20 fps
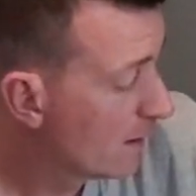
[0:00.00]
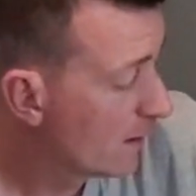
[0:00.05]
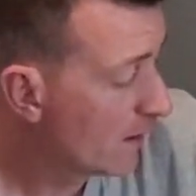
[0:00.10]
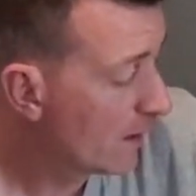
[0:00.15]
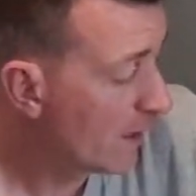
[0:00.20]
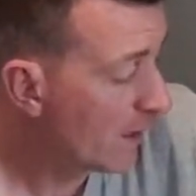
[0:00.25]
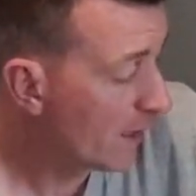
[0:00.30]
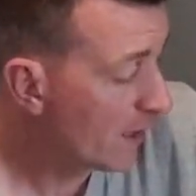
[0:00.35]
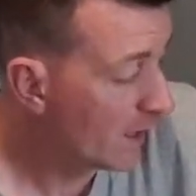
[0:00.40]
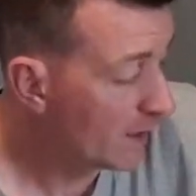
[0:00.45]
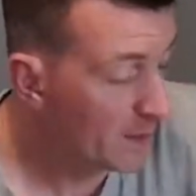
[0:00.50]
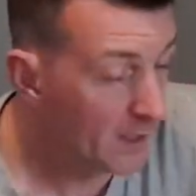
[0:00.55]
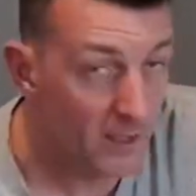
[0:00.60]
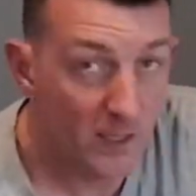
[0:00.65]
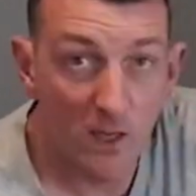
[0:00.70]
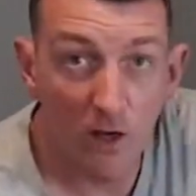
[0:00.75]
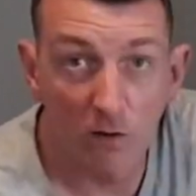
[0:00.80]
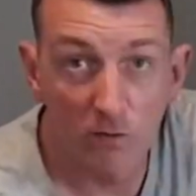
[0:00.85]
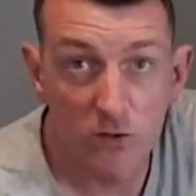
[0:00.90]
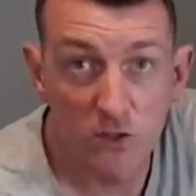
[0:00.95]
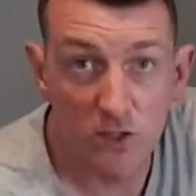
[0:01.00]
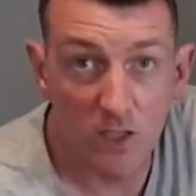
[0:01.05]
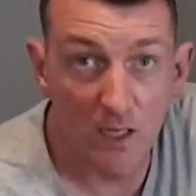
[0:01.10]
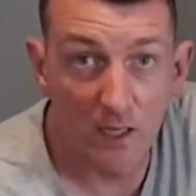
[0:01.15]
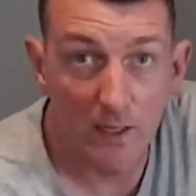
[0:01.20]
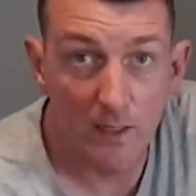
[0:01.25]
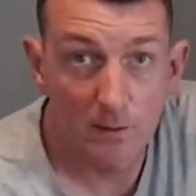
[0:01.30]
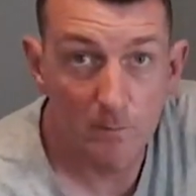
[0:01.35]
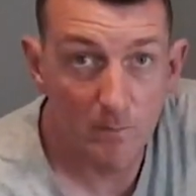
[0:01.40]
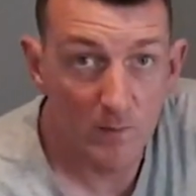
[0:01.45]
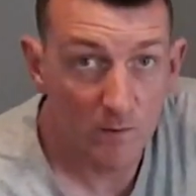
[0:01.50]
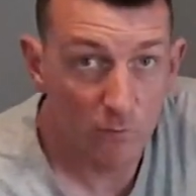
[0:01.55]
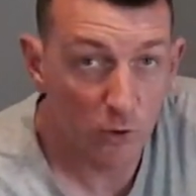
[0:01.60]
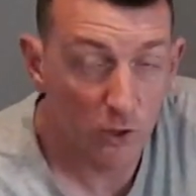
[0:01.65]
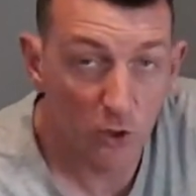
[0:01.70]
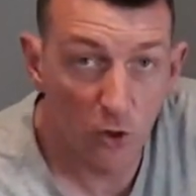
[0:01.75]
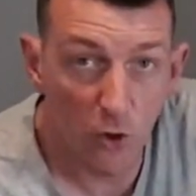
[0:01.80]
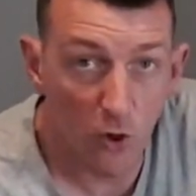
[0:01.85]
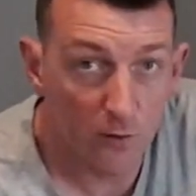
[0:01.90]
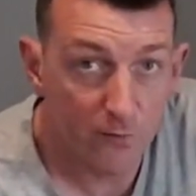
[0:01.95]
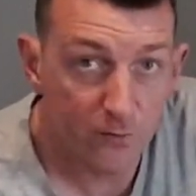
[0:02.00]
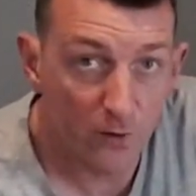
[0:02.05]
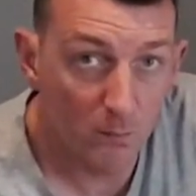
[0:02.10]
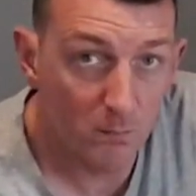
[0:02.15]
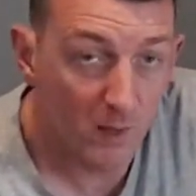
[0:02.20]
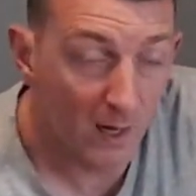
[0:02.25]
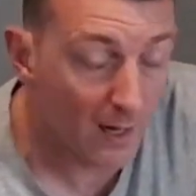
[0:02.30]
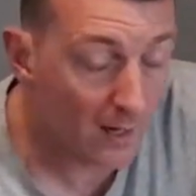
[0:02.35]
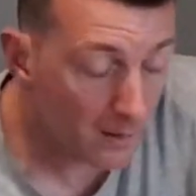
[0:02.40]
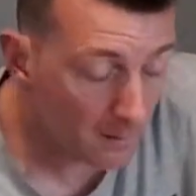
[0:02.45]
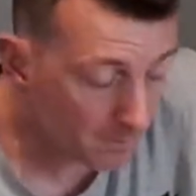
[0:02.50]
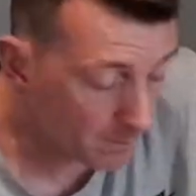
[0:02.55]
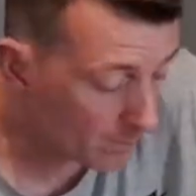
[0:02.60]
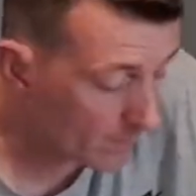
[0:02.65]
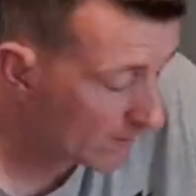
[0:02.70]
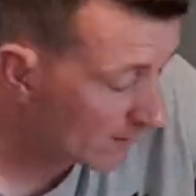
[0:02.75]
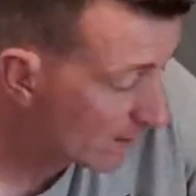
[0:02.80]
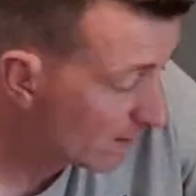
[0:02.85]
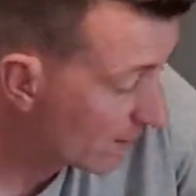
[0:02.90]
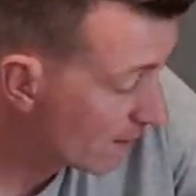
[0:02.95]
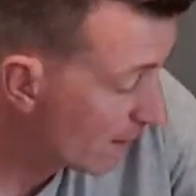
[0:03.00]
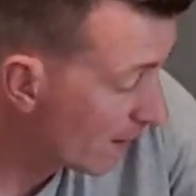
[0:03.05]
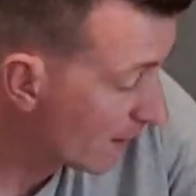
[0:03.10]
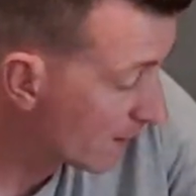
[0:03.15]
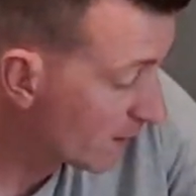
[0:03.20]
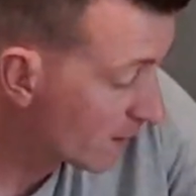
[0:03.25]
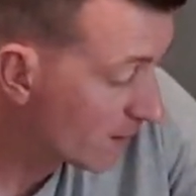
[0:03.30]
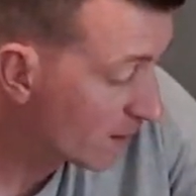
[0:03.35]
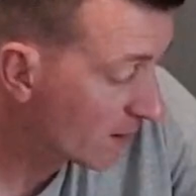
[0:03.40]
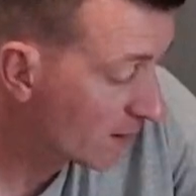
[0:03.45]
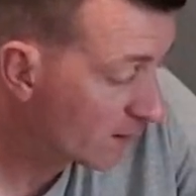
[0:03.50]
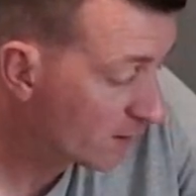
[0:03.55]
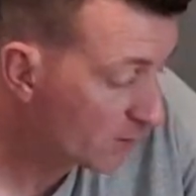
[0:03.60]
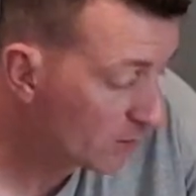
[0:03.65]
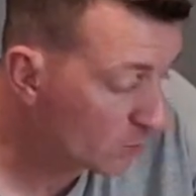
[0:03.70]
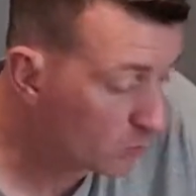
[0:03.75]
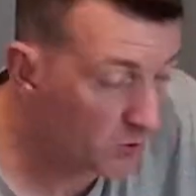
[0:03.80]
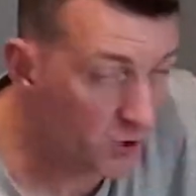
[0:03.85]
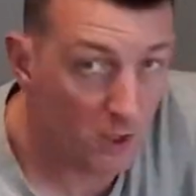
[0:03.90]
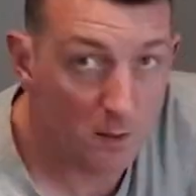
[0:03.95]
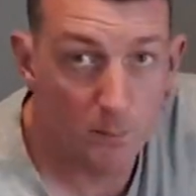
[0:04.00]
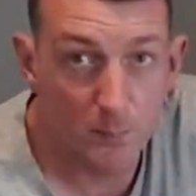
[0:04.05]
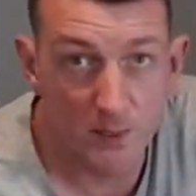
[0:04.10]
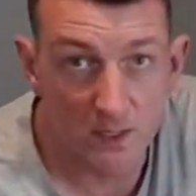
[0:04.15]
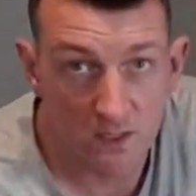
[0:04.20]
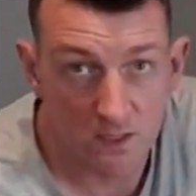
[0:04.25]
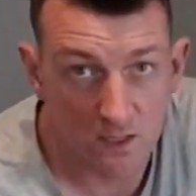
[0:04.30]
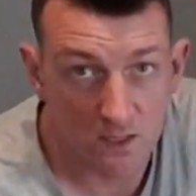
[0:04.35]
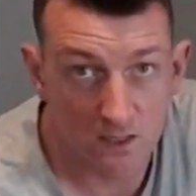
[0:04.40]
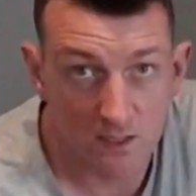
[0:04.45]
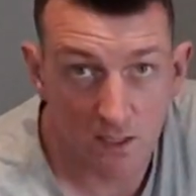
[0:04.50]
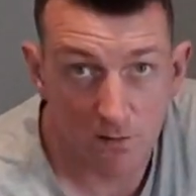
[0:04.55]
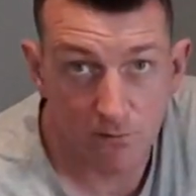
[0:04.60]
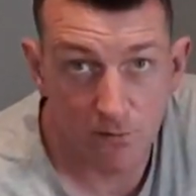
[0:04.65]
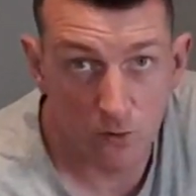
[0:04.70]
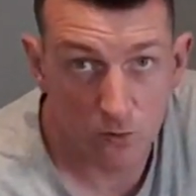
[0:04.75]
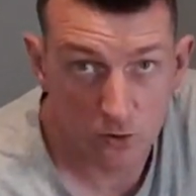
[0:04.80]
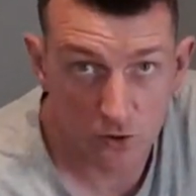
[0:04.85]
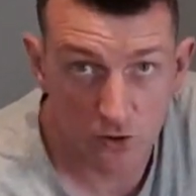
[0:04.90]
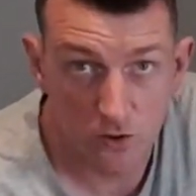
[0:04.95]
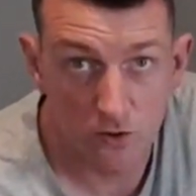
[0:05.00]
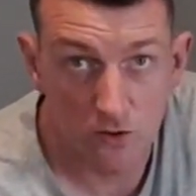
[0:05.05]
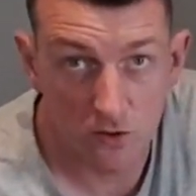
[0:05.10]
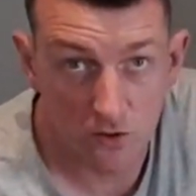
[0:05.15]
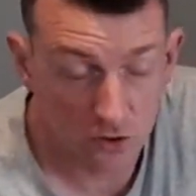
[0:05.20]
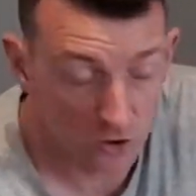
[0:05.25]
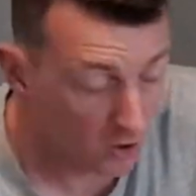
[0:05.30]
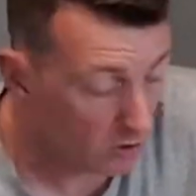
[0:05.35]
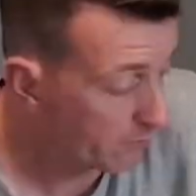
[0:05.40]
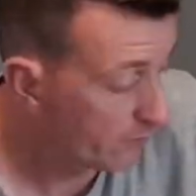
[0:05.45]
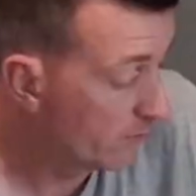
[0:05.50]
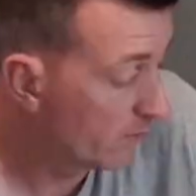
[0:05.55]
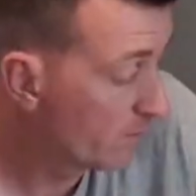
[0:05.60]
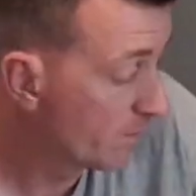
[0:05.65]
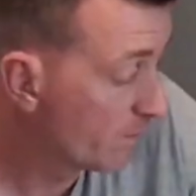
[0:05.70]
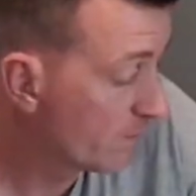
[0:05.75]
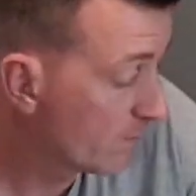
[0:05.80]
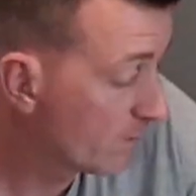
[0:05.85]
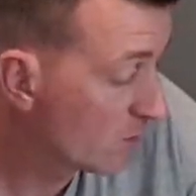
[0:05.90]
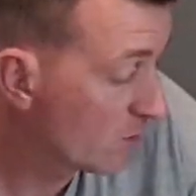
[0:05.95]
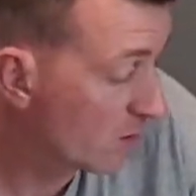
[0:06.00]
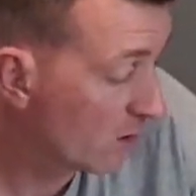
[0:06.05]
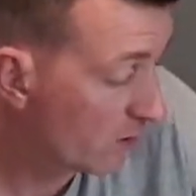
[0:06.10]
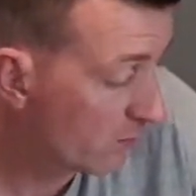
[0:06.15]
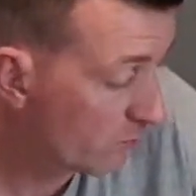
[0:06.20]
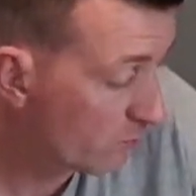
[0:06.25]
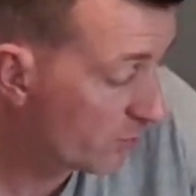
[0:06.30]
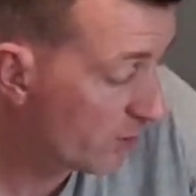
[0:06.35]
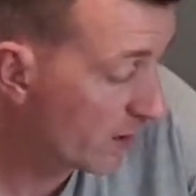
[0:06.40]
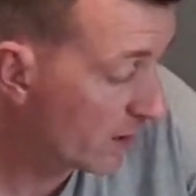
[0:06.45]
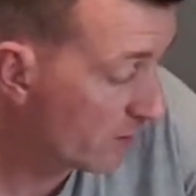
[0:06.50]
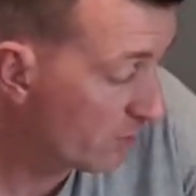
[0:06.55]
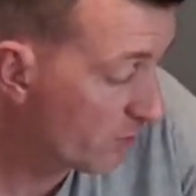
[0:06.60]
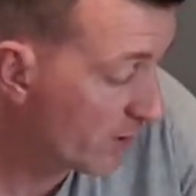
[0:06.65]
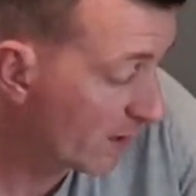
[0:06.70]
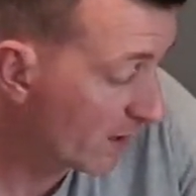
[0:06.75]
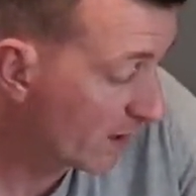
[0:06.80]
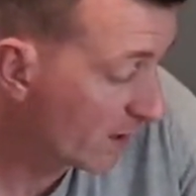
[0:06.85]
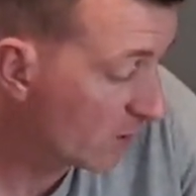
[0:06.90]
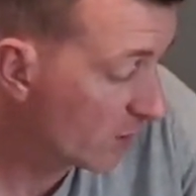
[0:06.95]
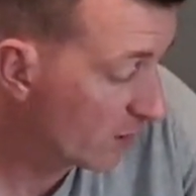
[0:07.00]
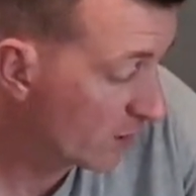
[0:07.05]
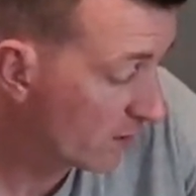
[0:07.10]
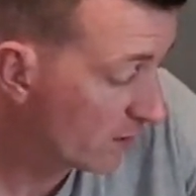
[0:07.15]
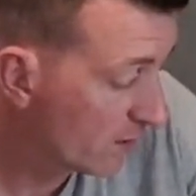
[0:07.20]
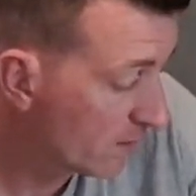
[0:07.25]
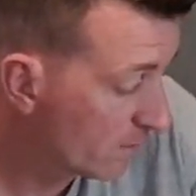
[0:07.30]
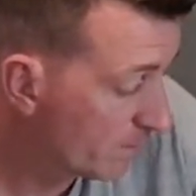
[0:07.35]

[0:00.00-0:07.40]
And you can obviously record from that, and you can use your PTZ functions and stuff. So really, really good.